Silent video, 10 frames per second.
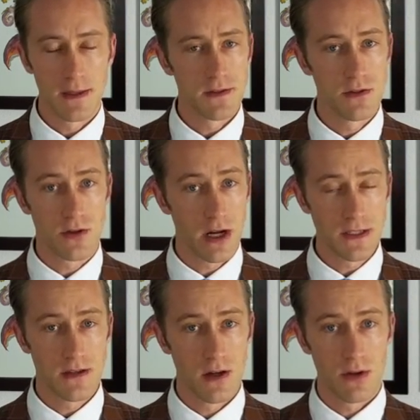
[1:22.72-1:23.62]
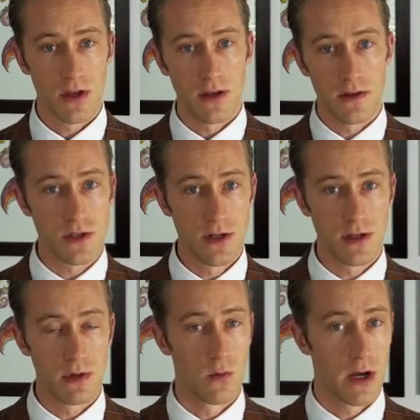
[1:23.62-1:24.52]
nothing too crazy though with the shirt.
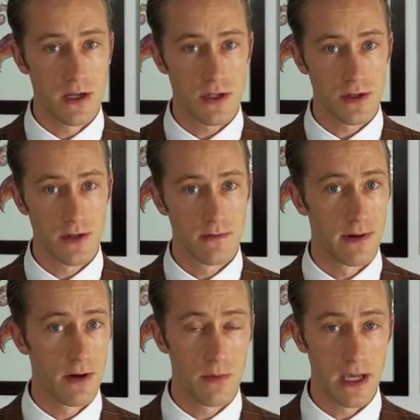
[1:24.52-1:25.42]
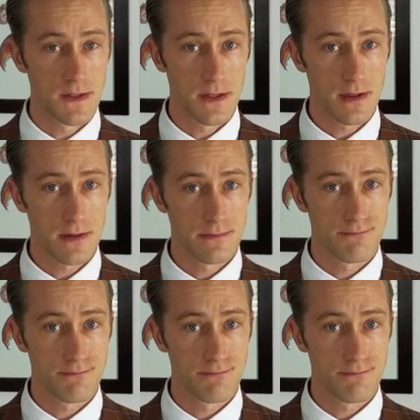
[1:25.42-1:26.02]
I mean, white shirt, very basic.